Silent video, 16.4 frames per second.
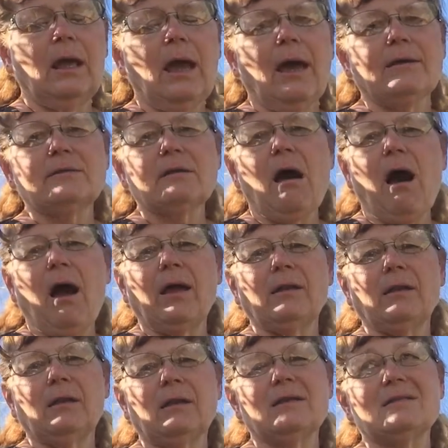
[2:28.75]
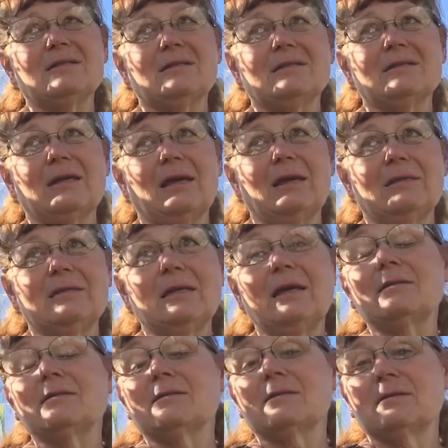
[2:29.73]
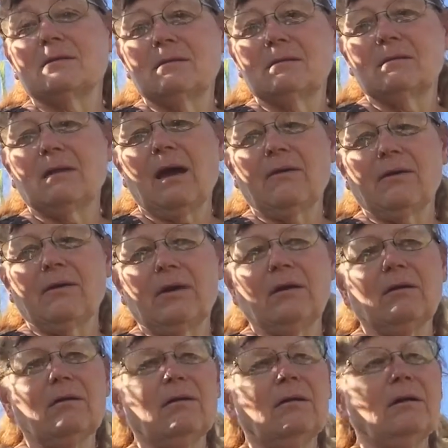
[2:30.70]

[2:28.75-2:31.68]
as hot and as intense out here.